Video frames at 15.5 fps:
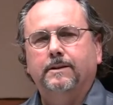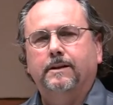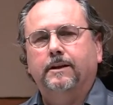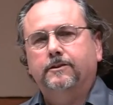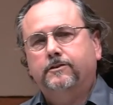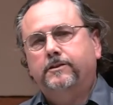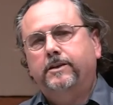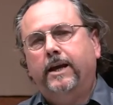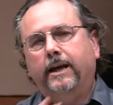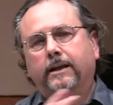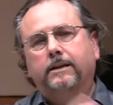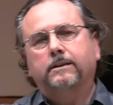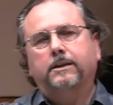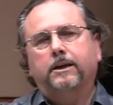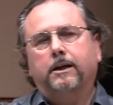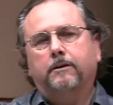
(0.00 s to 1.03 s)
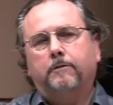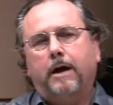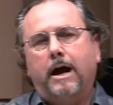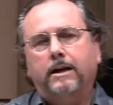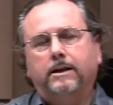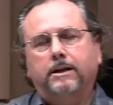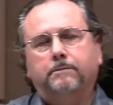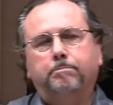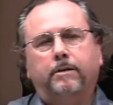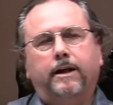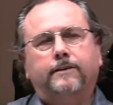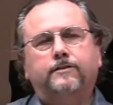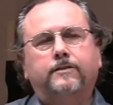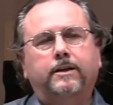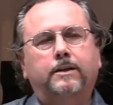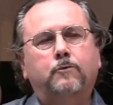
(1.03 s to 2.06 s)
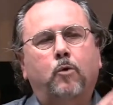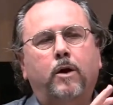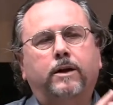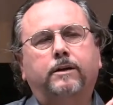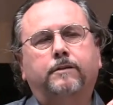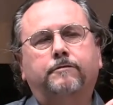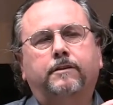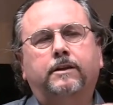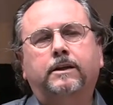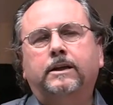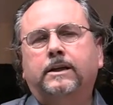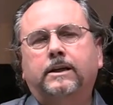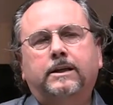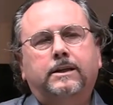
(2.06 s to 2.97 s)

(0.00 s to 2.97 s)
It's taken the Aaronic blessing, one of a